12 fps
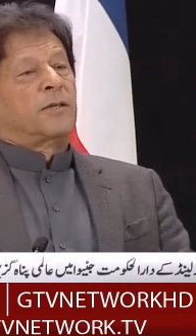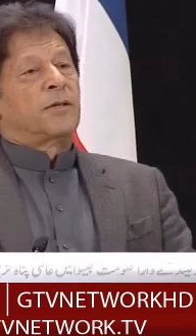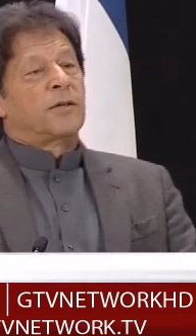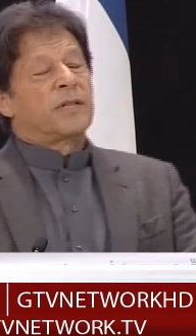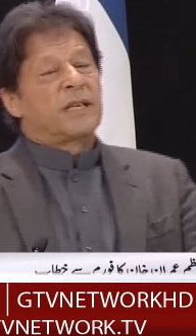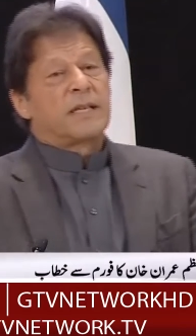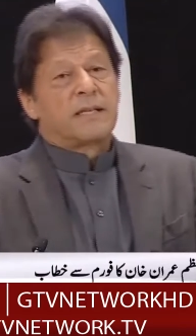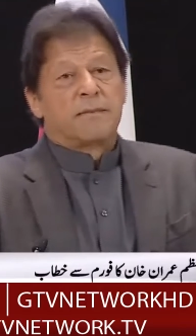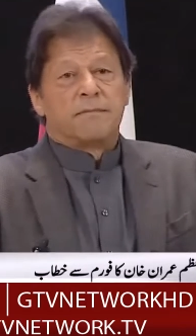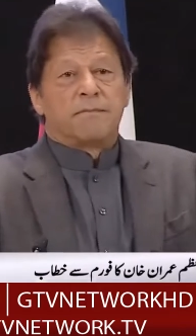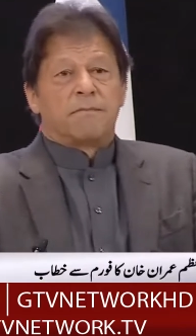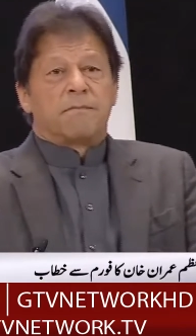so that
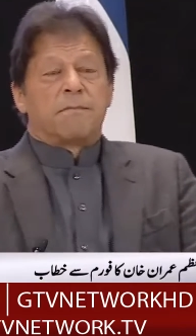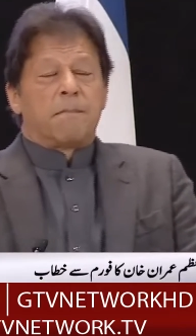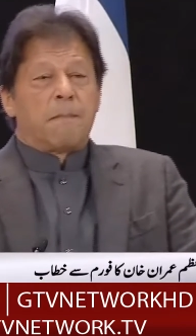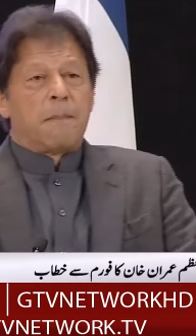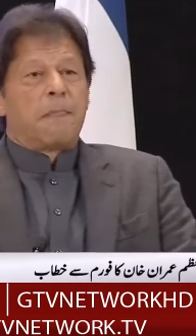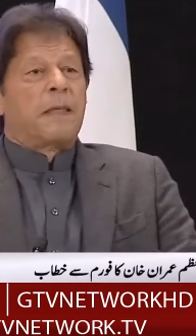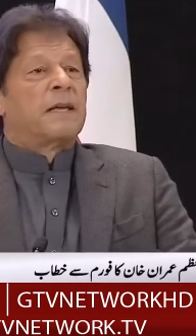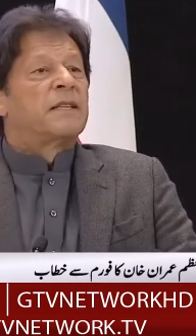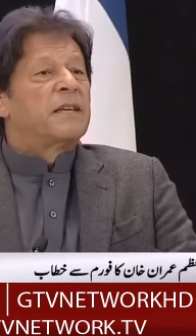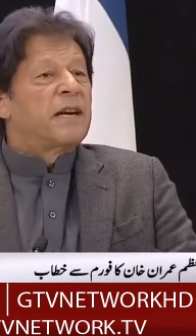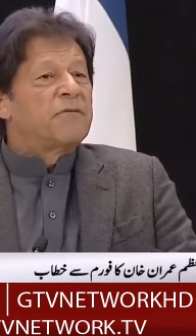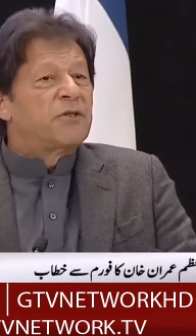
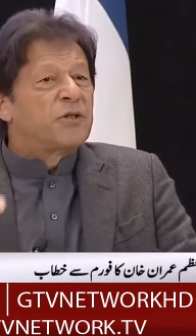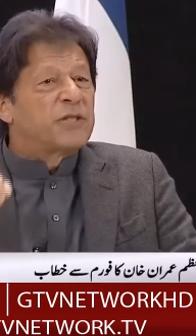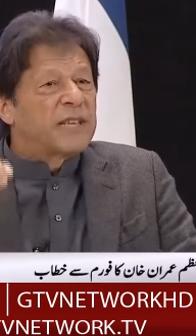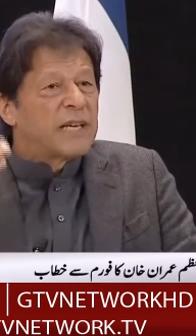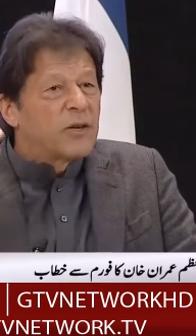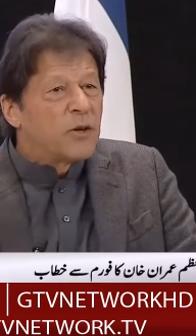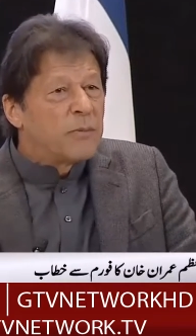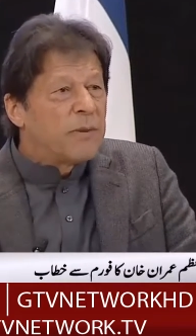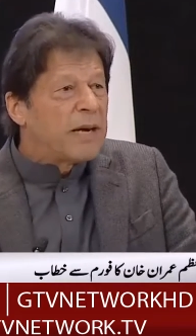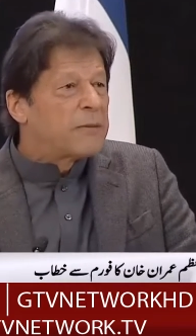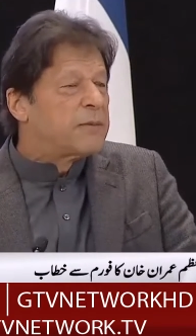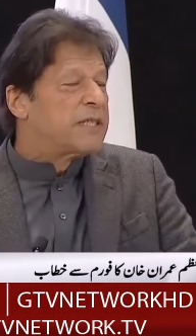the refugees can go
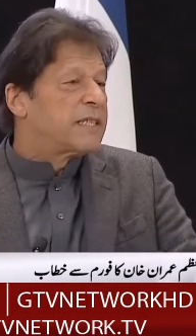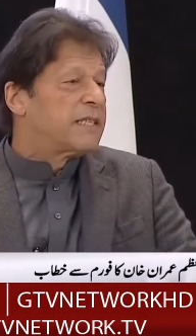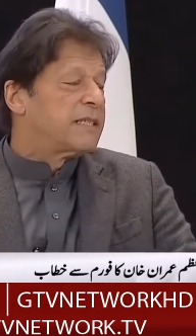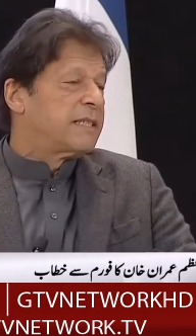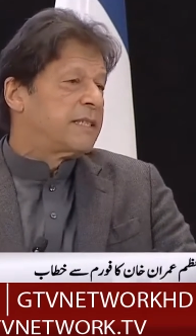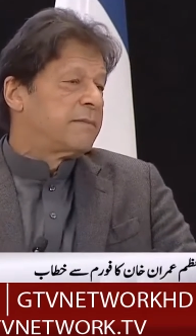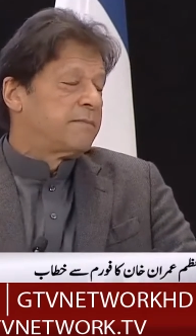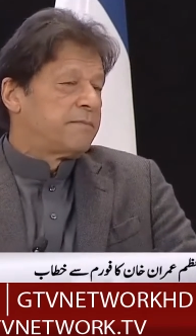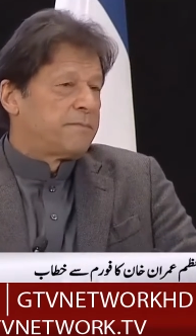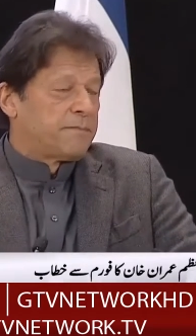back with dignity.